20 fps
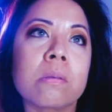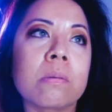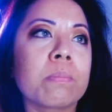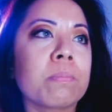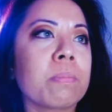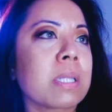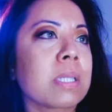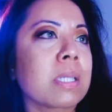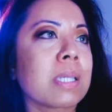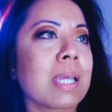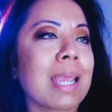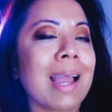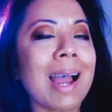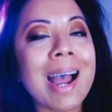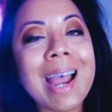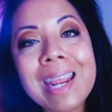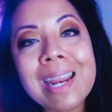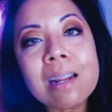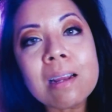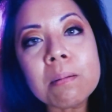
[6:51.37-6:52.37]
let's say,
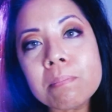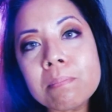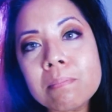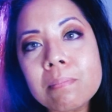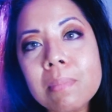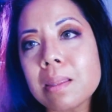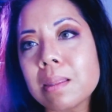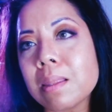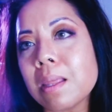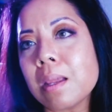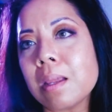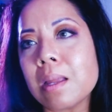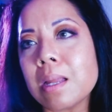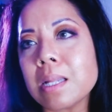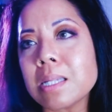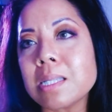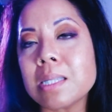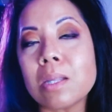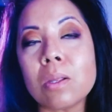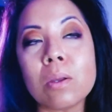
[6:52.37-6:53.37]
item, and
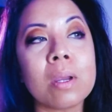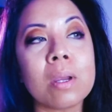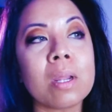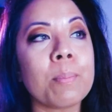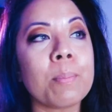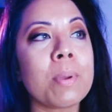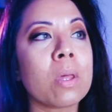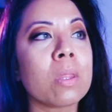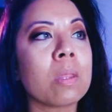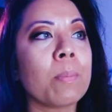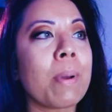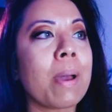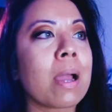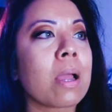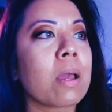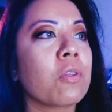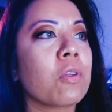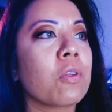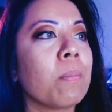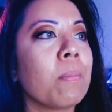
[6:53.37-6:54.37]
it's still going to be on the back
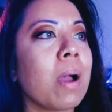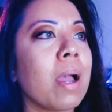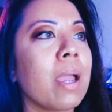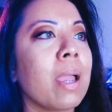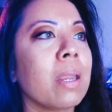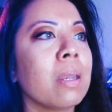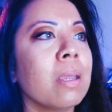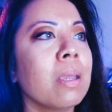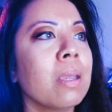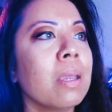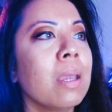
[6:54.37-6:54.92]
of their mind.